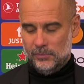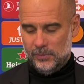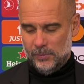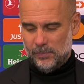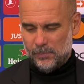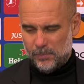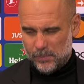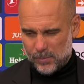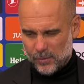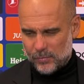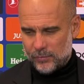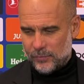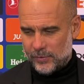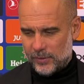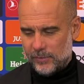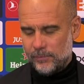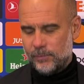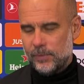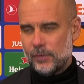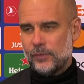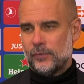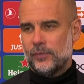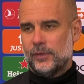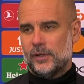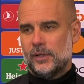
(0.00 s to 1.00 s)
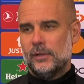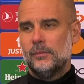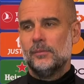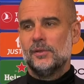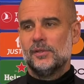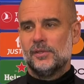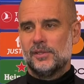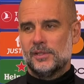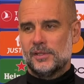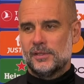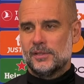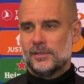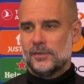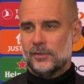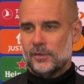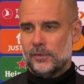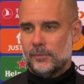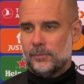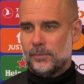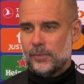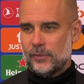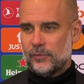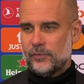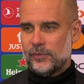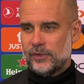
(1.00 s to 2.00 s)
the perfect images or
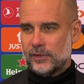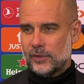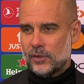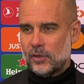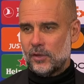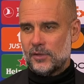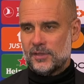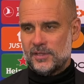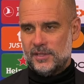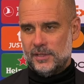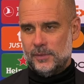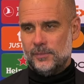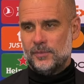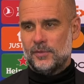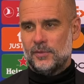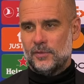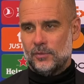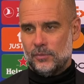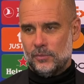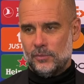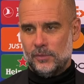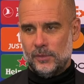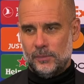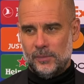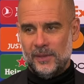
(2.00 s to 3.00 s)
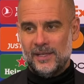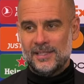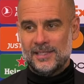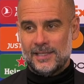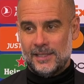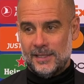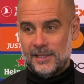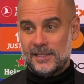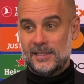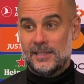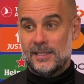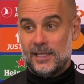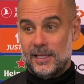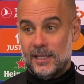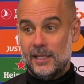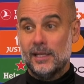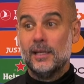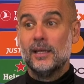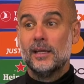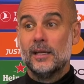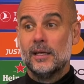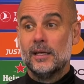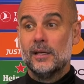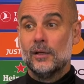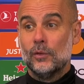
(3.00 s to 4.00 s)
the perfect concepts to the players
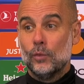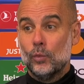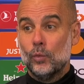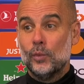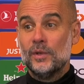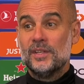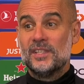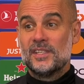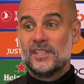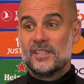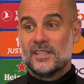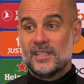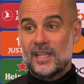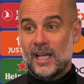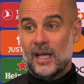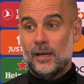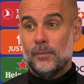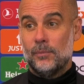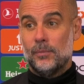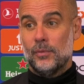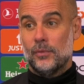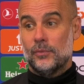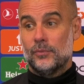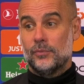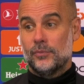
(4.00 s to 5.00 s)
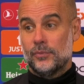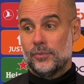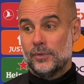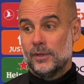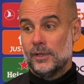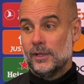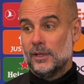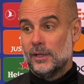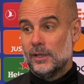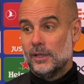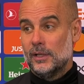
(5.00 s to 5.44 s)
understand which type of